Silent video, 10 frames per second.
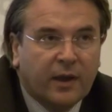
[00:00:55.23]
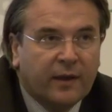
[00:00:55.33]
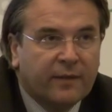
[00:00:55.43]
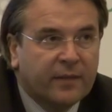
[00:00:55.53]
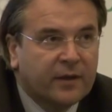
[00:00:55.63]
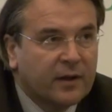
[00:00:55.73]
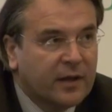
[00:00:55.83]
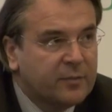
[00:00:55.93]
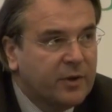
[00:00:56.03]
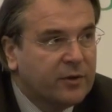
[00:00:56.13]
And uh,
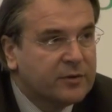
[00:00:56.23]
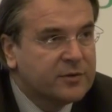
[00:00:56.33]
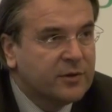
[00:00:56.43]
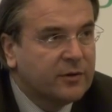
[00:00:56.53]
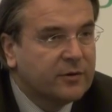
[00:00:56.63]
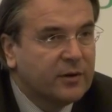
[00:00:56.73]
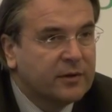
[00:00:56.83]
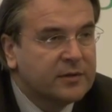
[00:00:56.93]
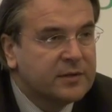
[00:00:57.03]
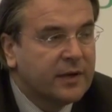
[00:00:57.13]
let me also
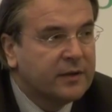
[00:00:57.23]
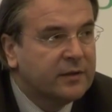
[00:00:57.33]
say